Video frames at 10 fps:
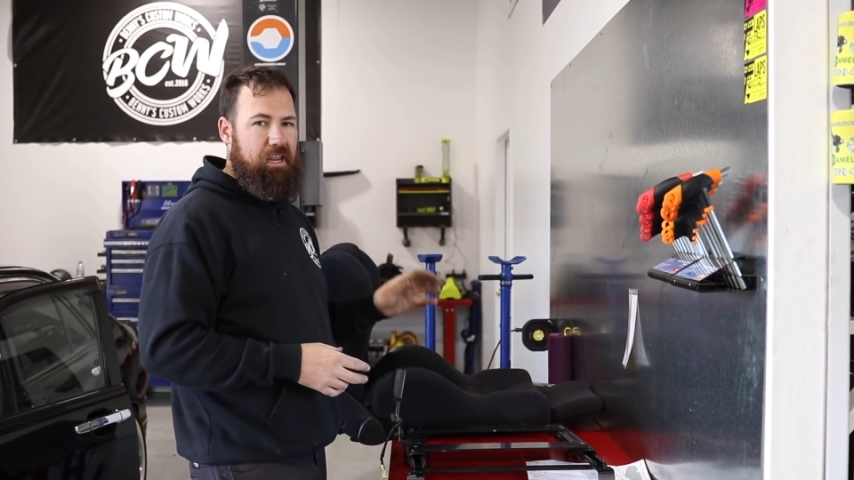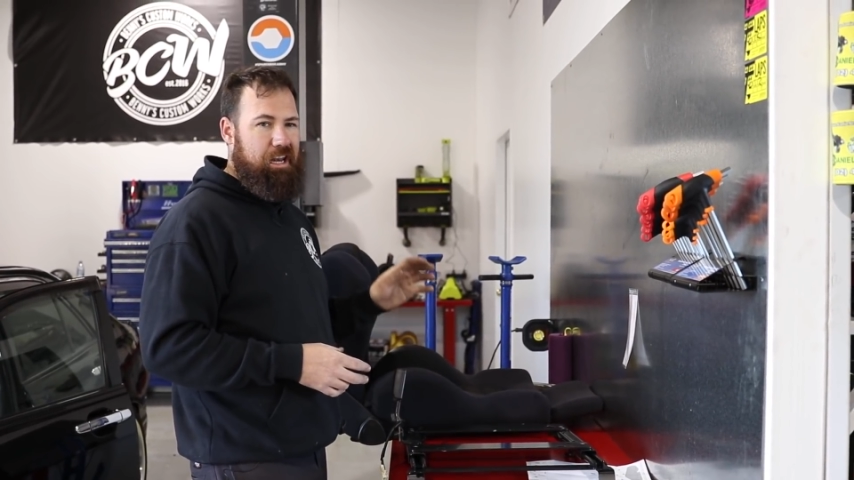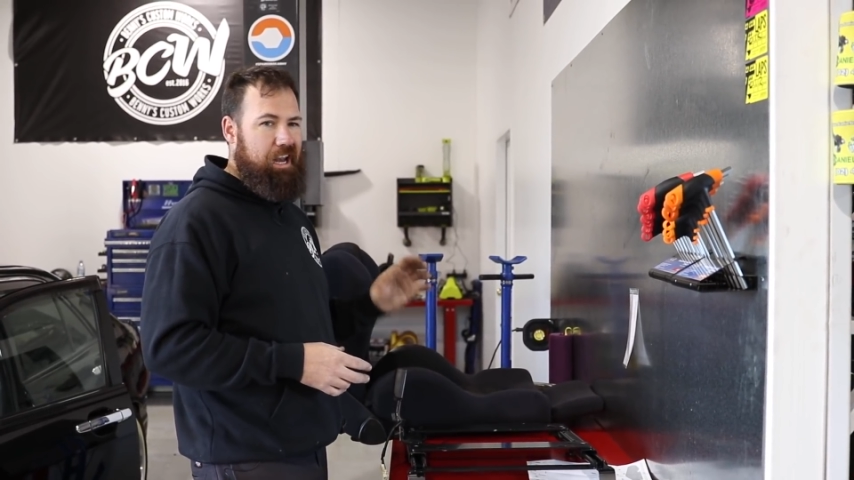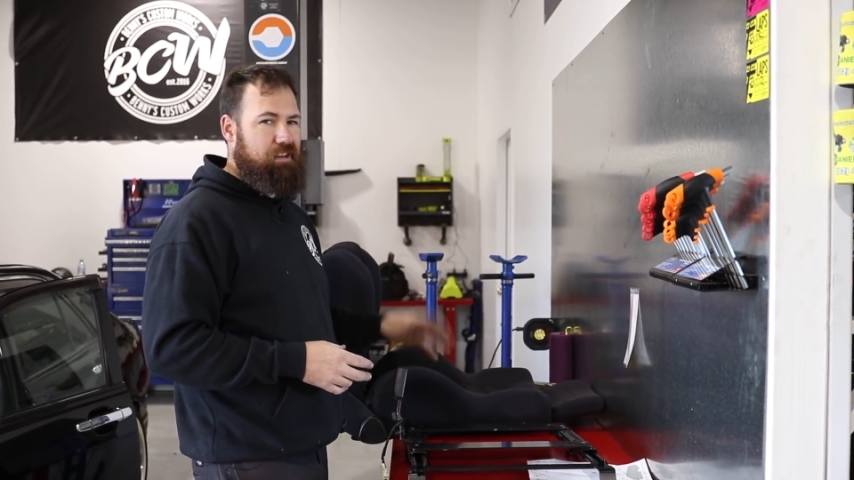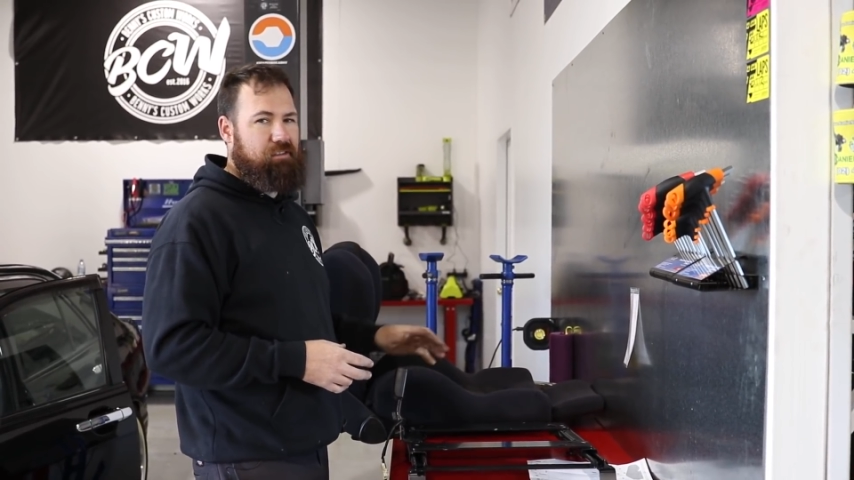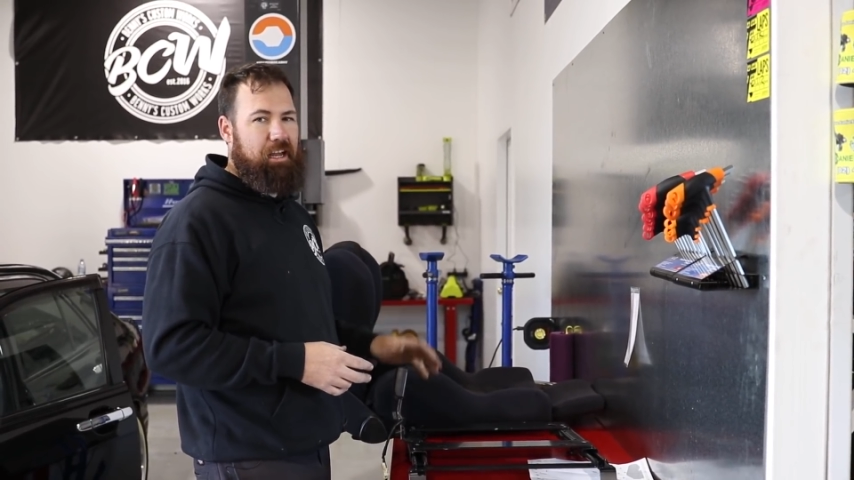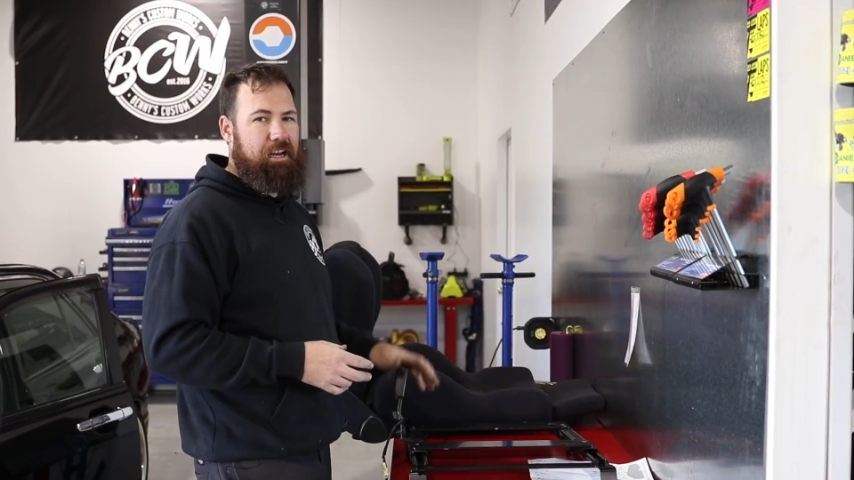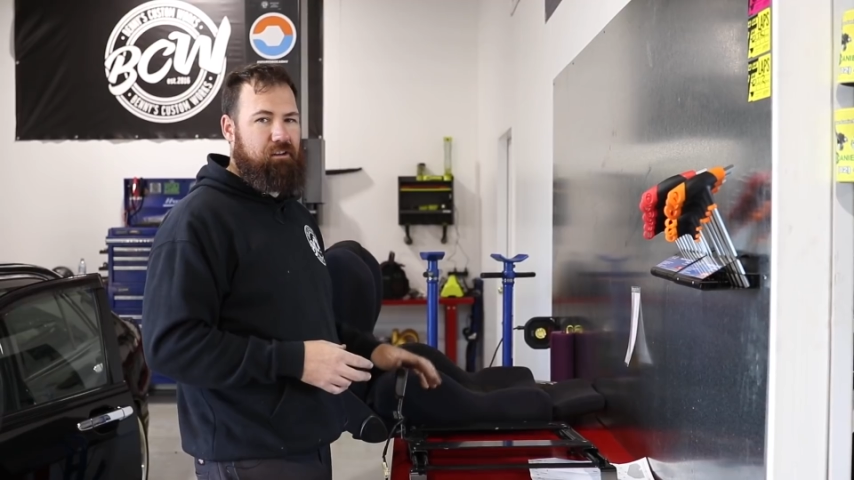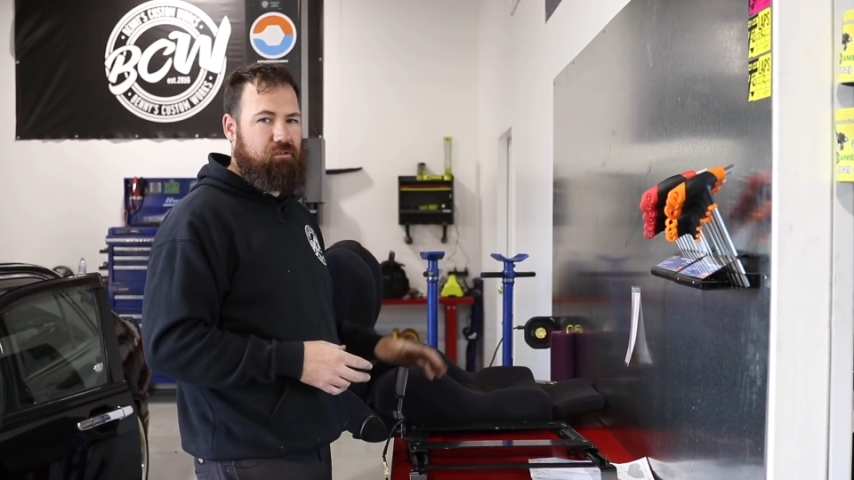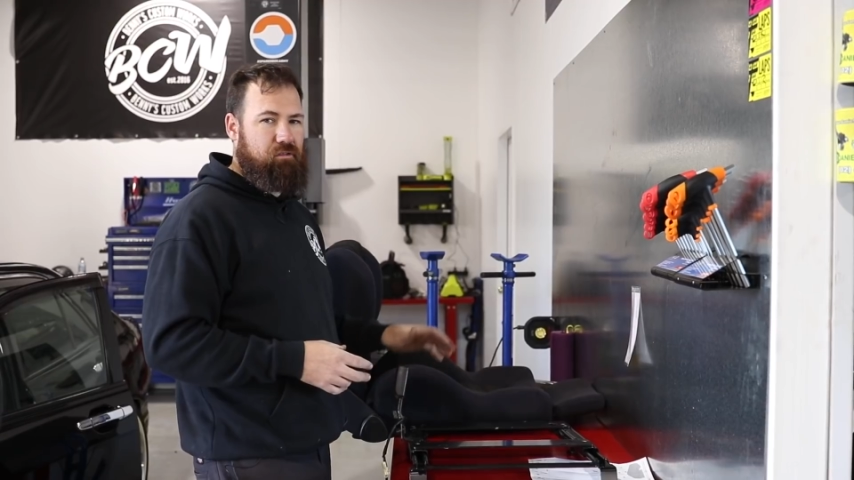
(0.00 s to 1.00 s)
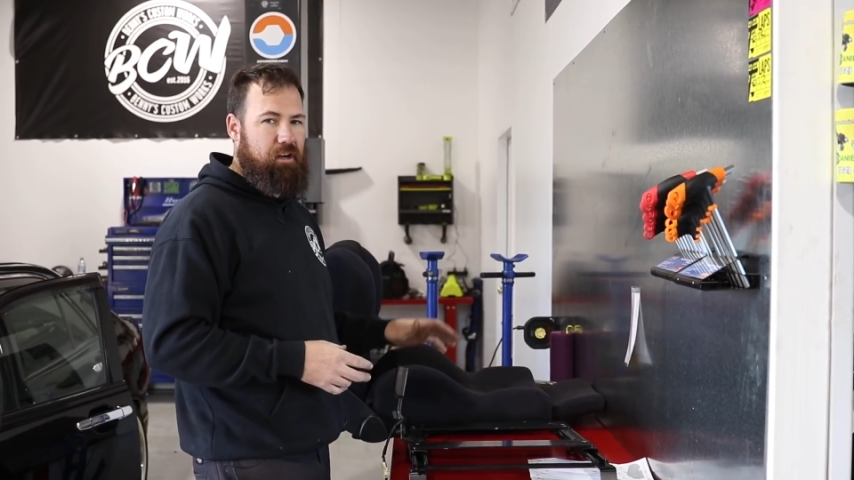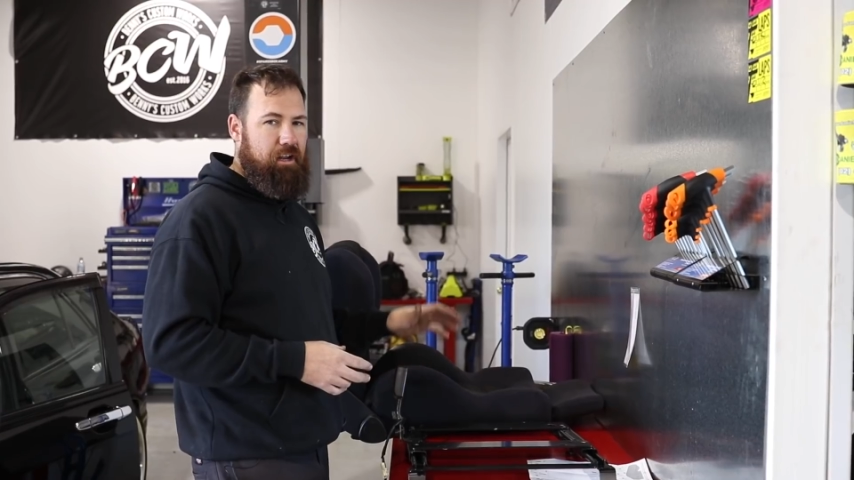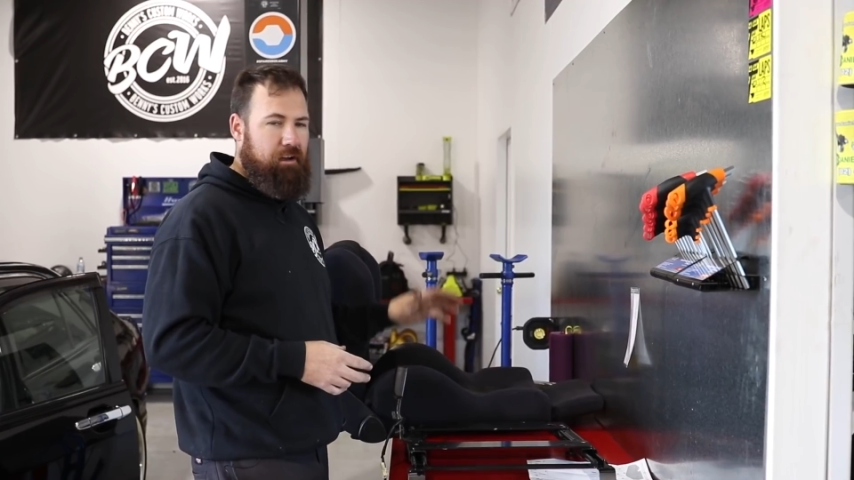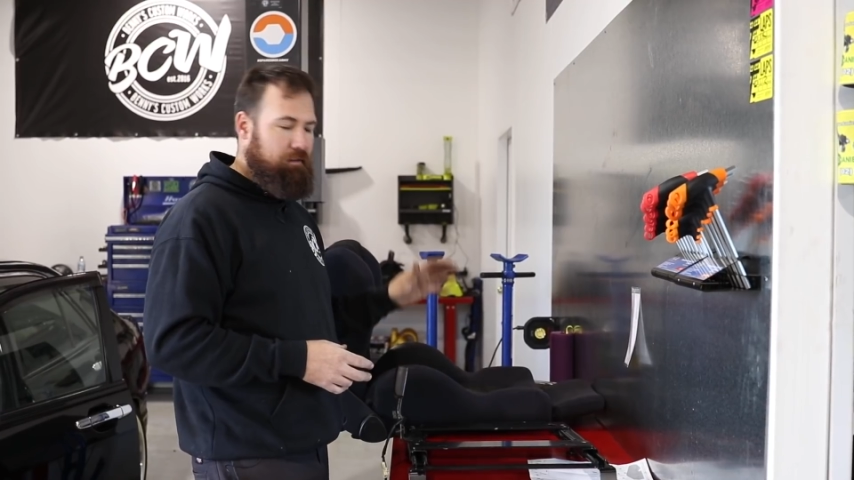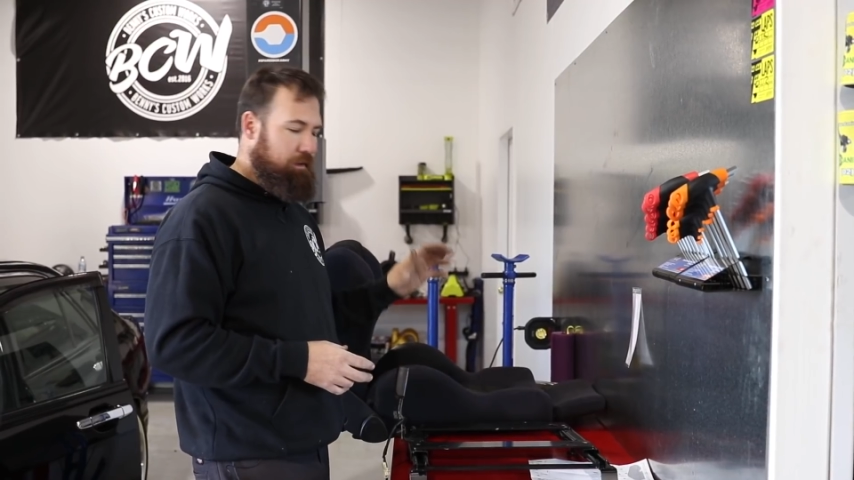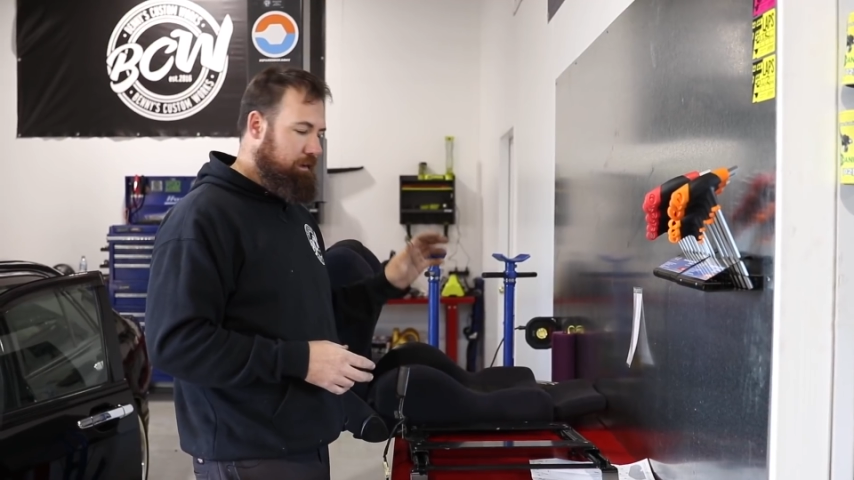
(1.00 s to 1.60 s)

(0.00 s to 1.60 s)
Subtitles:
in any state in Australia.